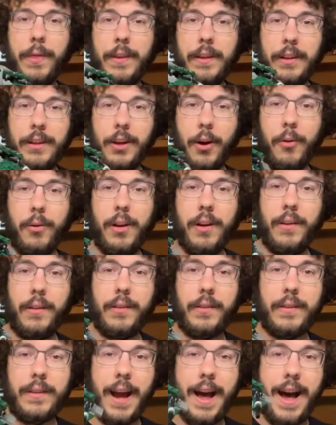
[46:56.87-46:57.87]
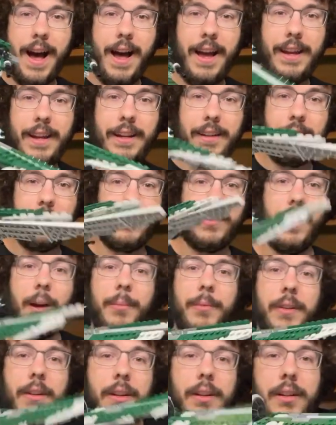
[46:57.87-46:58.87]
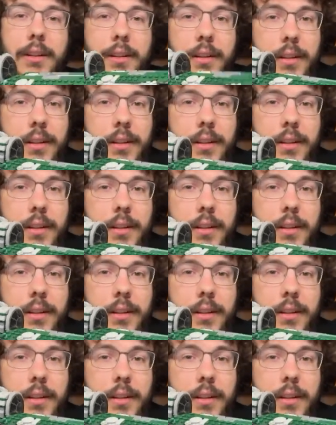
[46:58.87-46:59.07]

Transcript: Yoda's TIE Interceptor.